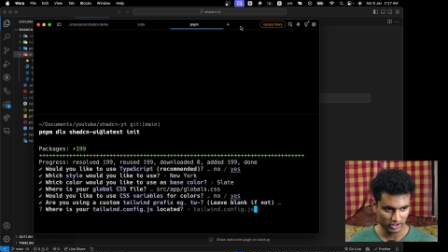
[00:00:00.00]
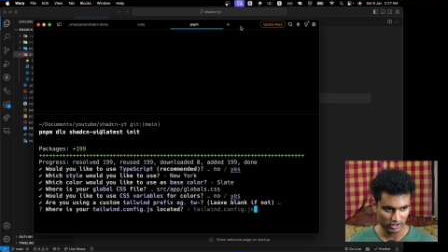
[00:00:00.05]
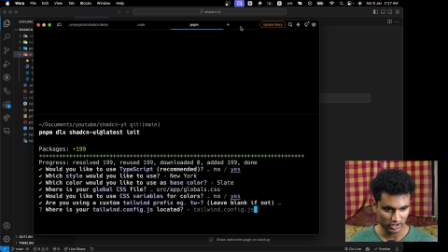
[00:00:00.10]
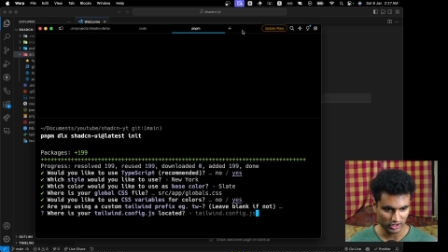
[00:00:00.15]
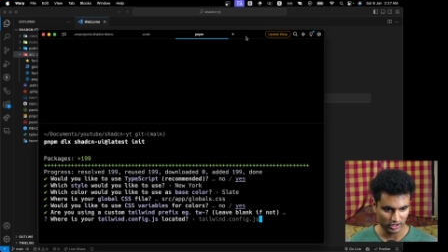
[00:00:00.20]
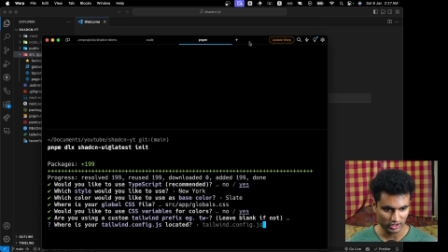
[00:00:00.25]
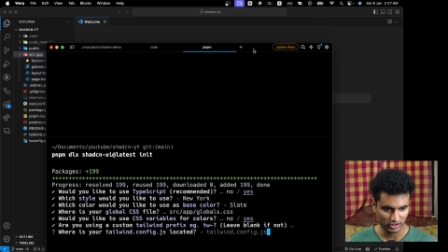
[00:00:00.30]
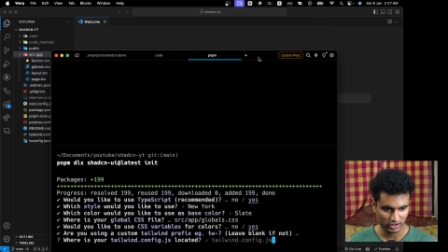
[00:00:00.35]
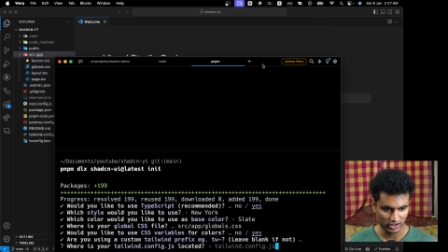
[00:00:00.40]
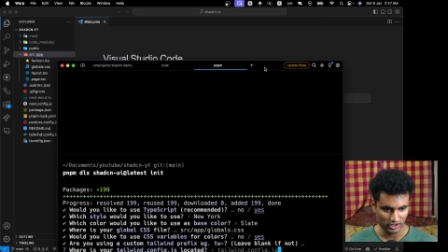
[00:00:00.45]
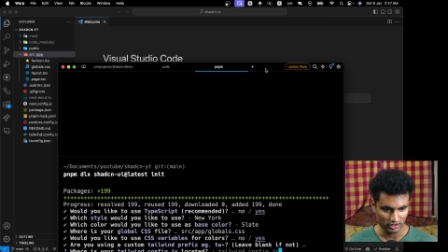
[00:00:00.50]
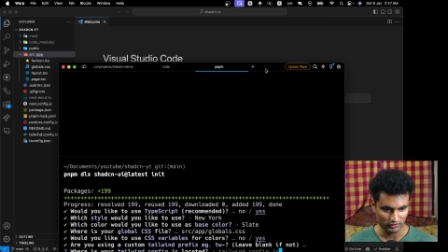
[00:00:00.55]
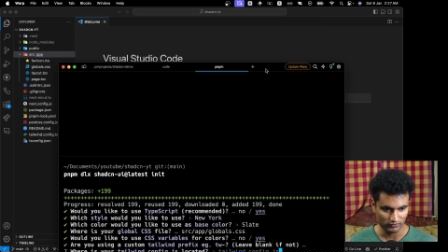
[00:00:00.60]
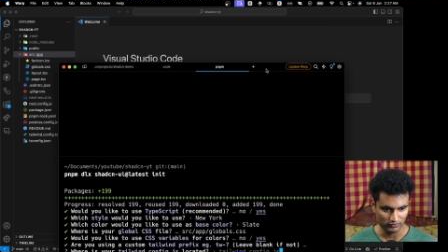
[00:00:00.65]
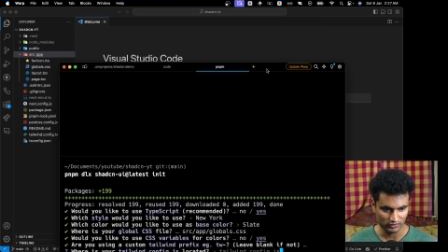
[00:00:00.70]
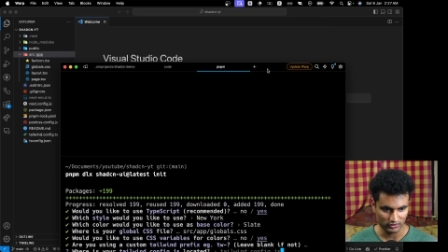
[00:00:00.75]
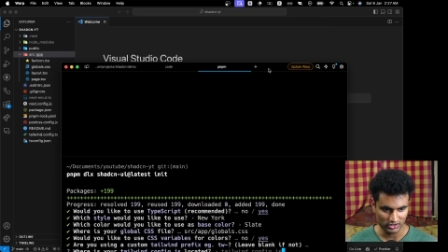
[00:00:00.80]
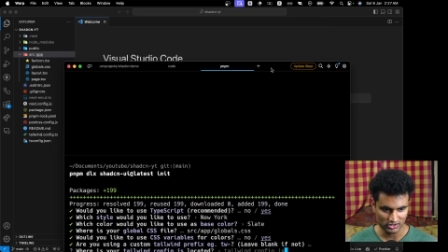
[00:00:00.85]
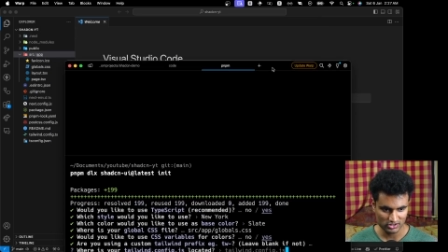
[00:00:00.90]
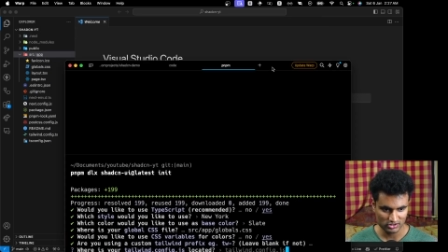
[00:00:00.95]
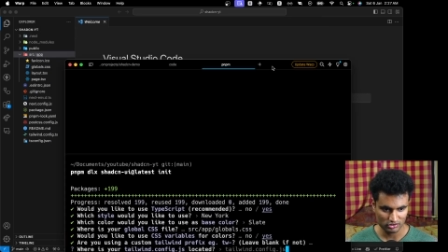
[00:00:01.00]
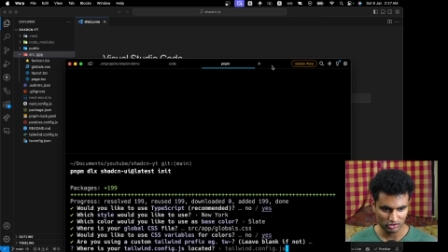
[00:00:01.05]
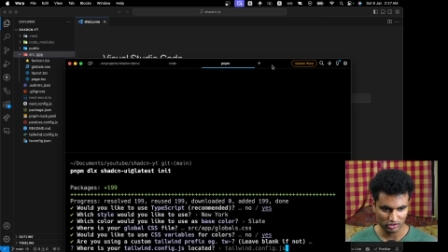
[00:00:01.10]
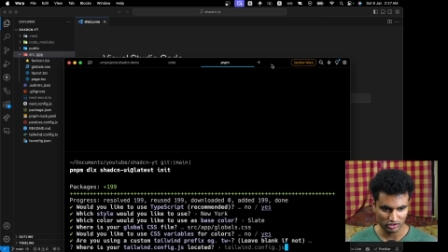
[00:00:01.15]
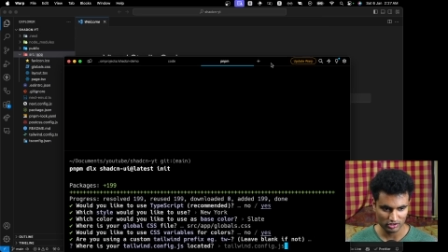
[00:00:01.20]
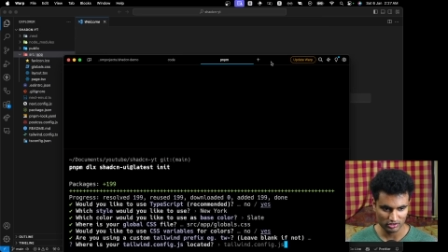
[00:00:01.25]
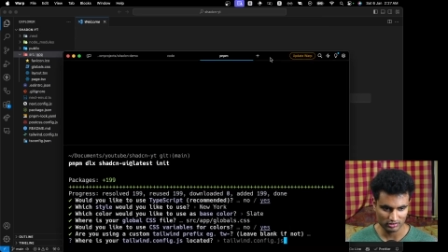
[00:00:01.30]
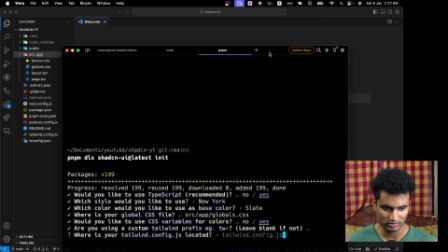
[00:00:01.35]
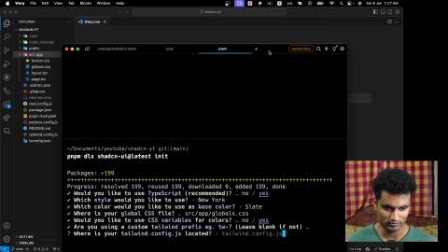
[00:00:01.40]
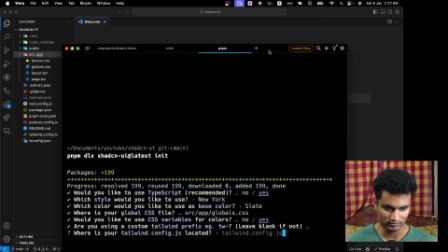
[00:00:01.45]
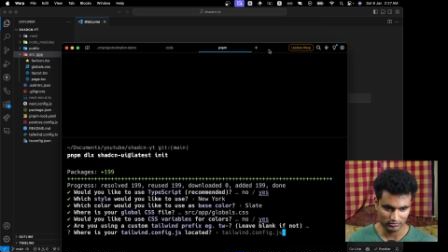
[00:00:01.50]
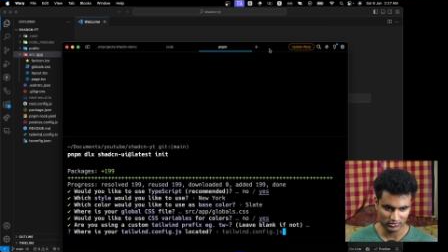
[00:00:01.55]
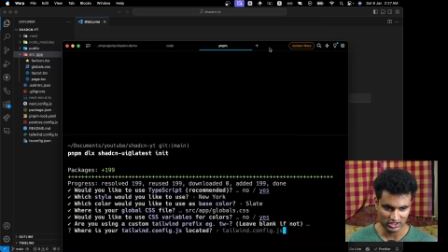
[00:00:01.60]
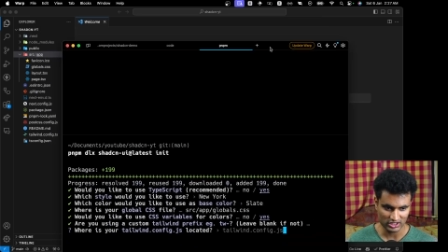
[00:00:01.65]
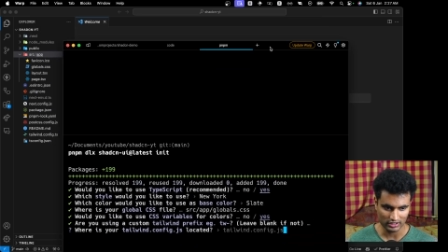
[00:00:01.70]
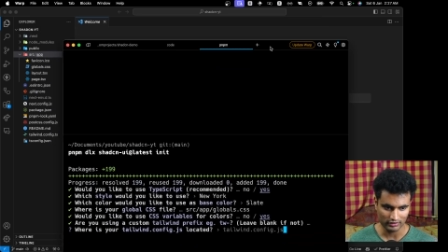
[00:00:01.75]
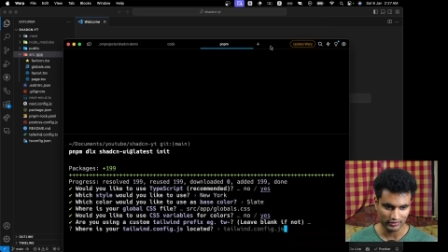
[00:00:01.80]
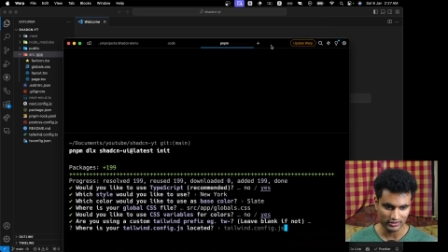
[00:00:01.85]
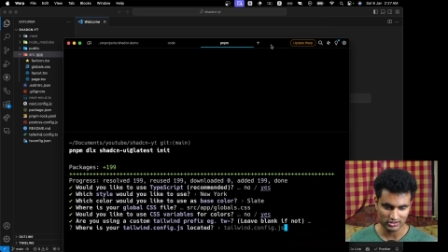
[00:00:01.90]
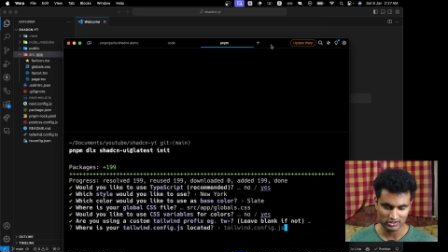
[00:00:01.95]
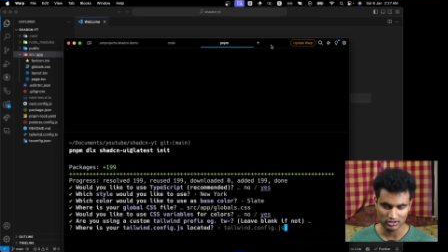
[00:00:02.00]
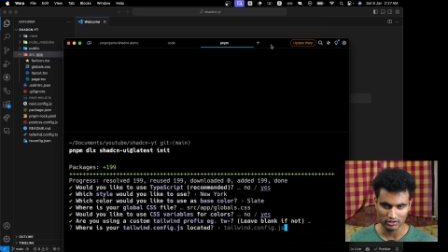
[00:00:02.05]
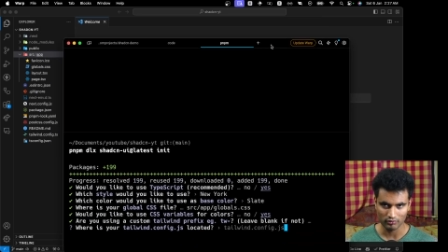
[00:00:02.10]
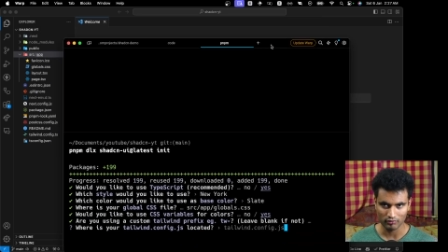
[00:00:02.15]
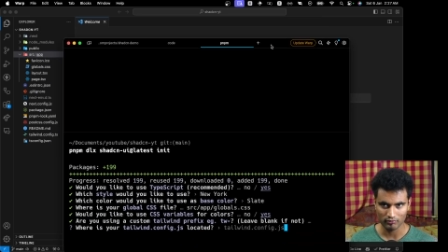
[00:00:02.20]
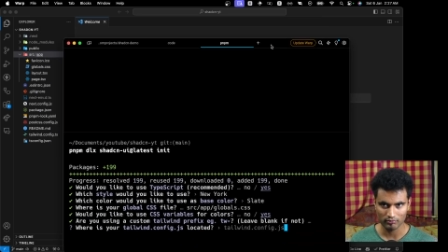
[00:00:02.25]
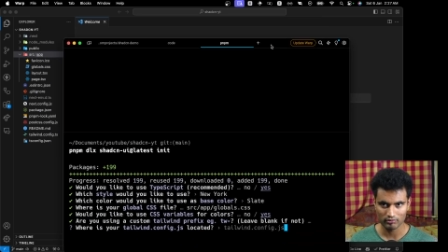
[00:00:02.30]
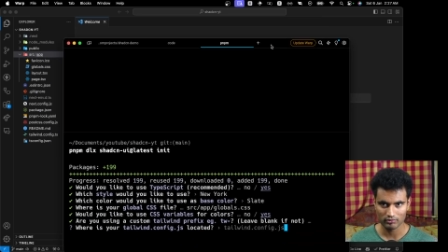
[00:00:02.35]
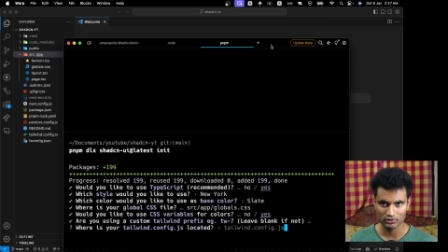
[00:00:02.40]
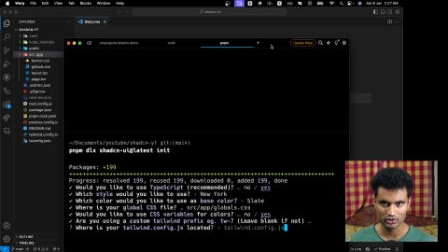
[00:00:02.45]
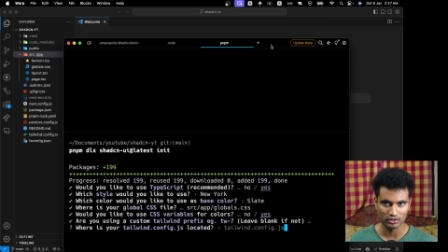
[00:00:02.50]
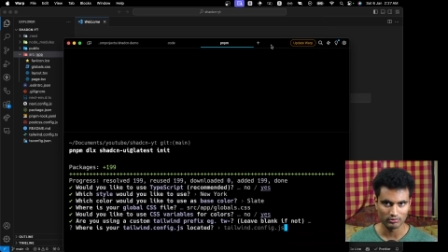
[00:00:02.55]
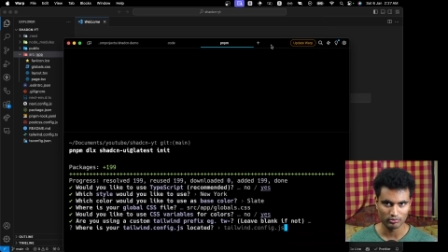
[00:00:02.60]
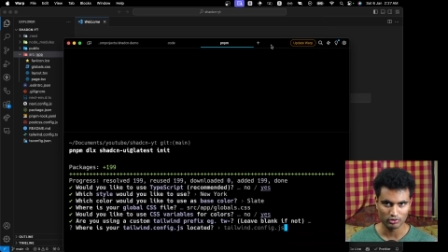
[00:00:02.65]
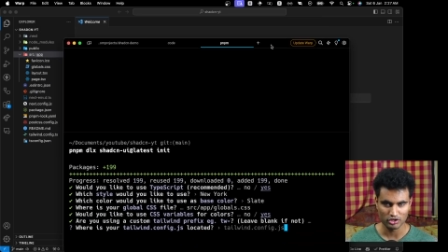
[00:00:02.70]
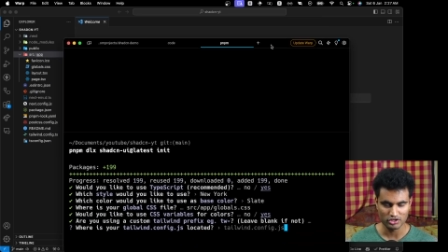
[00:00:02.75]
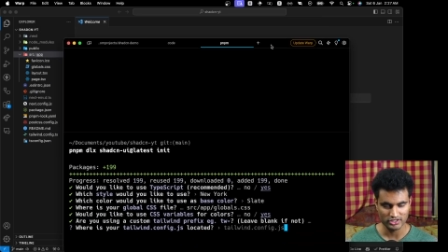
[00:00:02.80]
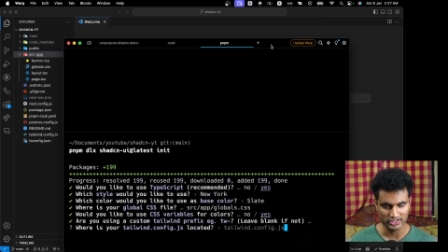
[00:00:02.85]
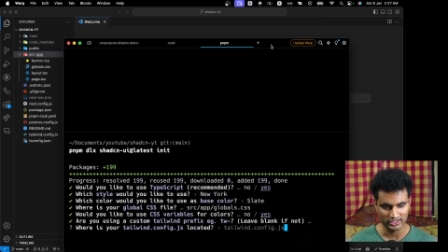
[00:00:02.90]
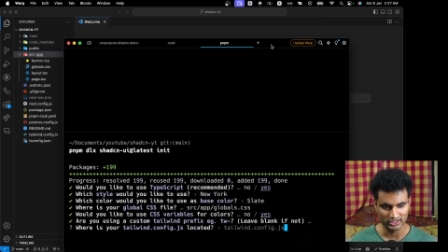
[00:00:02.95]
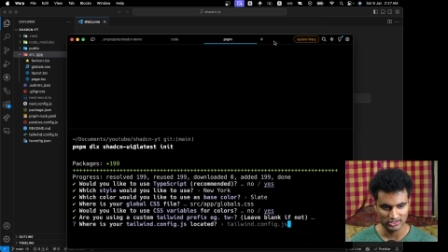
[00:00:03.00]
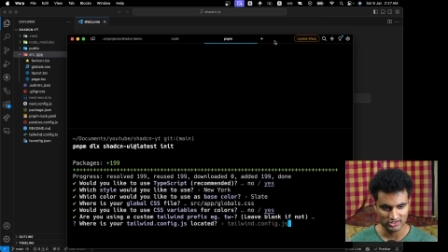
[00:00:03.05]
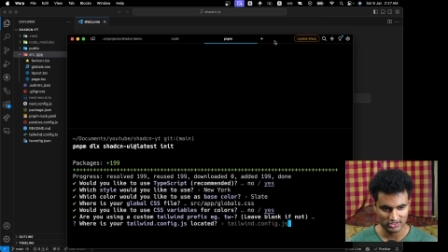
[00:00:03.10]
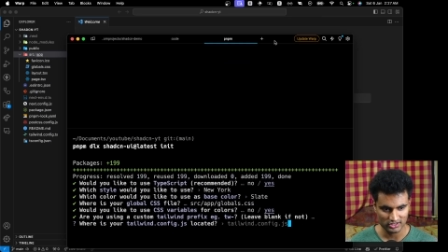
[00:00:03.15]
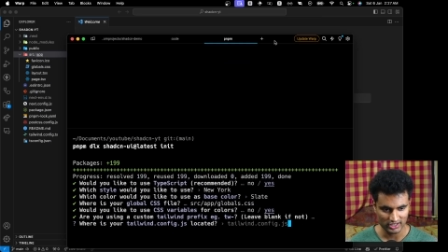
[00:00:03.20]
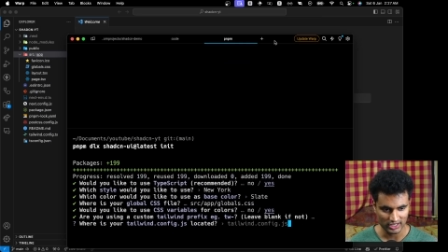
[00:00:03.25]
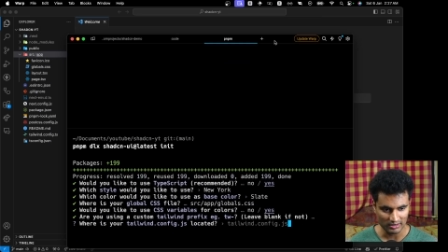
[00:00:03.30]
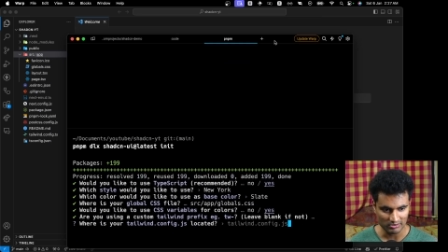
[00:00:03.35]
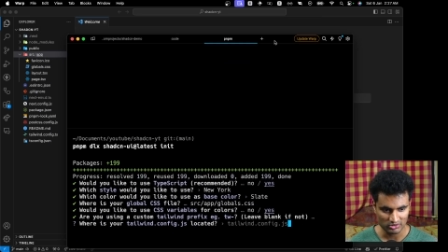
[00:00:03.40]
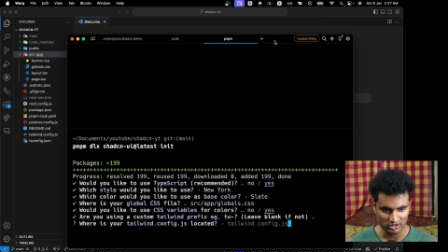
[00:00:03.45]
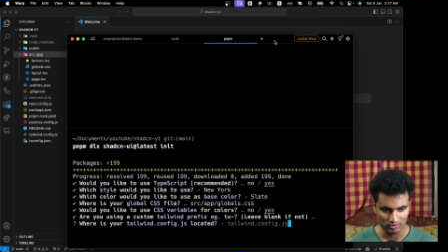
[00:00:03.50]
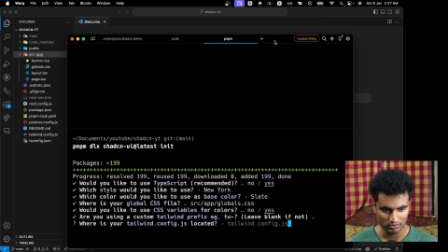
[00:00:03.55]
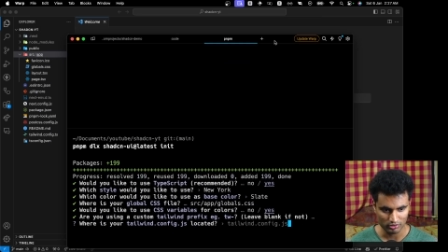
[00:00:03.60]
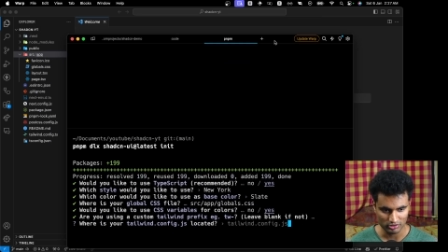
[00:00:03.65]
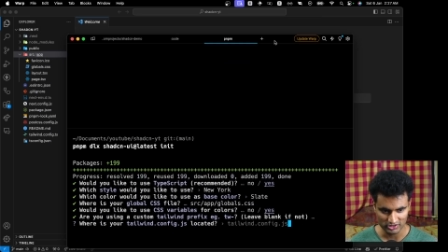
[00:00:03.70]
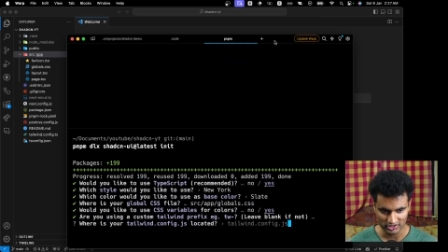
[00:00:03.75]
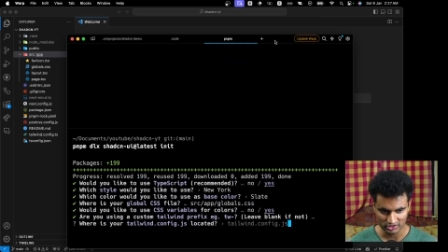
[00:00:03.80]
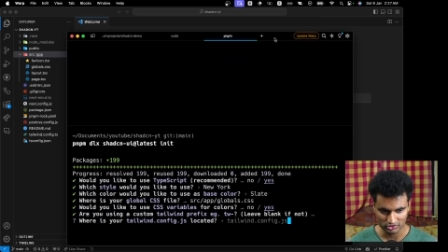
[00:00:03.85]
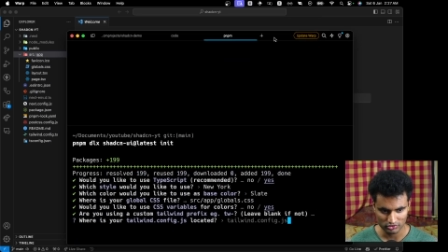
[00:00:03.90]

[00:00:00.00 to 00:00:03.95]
And again, this is not a JavaScript project, this is a TypeScript project.